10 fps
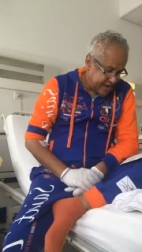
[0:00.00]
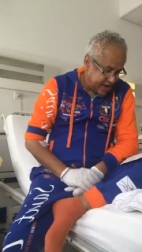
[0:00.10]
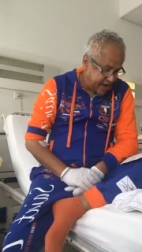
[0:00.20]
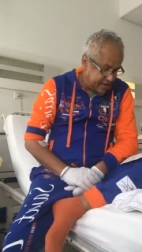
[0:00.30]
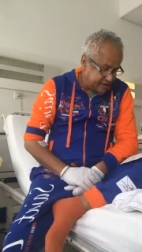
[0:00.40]

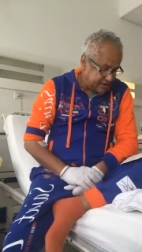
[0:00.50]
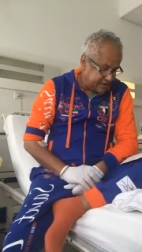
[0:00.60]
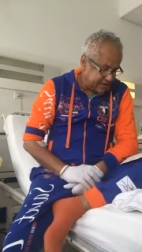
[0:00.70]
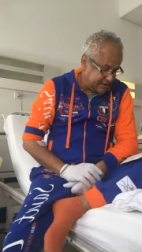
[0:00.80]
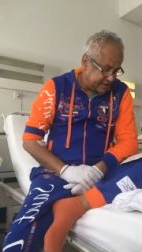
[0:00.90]
R
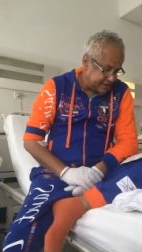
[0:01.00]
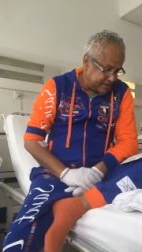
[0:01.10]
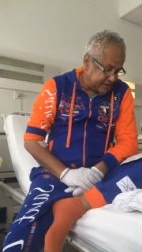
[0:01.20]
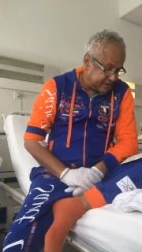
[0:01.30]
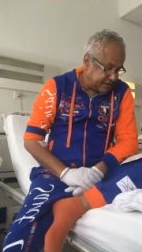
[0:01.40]

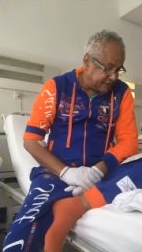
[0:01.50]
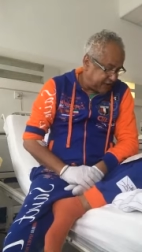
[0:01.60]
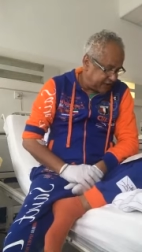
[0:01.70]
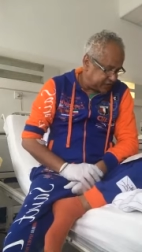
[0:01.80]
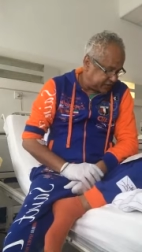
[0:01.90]
is
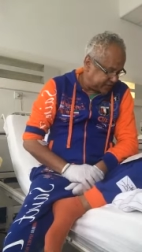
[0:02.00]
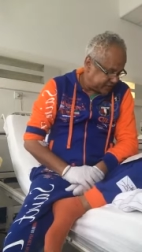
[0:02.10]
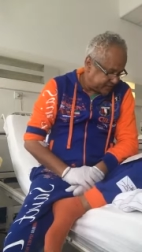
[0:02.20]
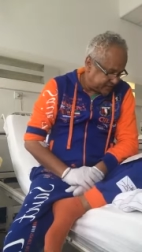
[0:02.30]
reflection.